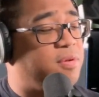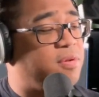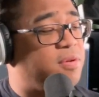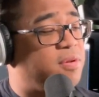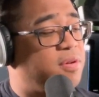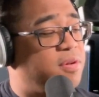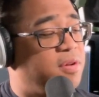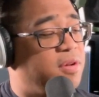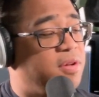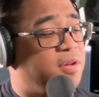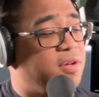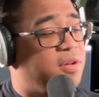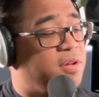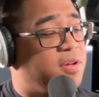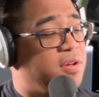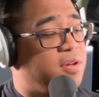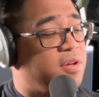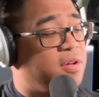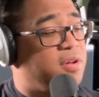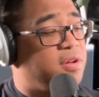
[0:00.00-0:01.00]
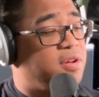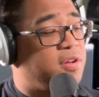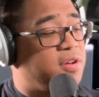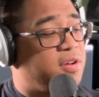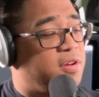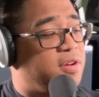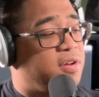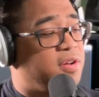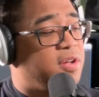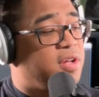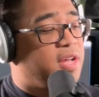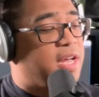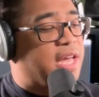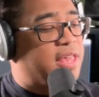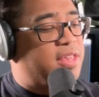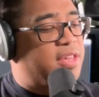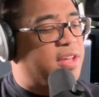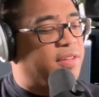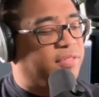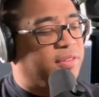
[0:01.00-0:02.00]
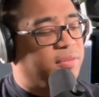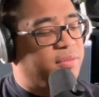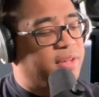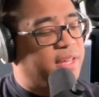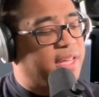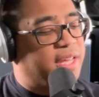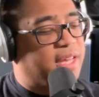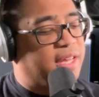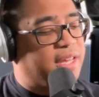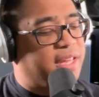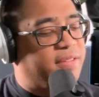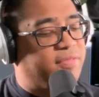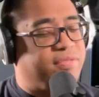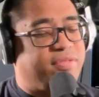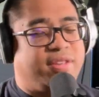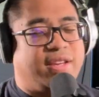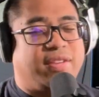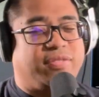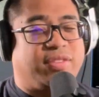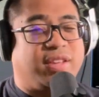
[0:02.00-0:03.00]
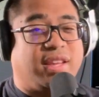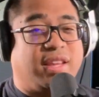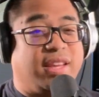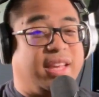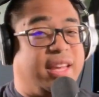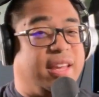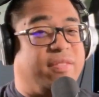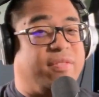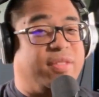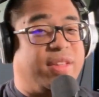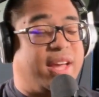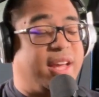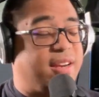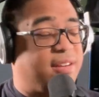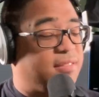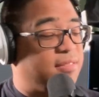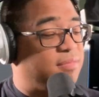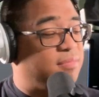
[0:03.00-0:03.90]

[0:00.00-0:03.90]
And then you have to really leave that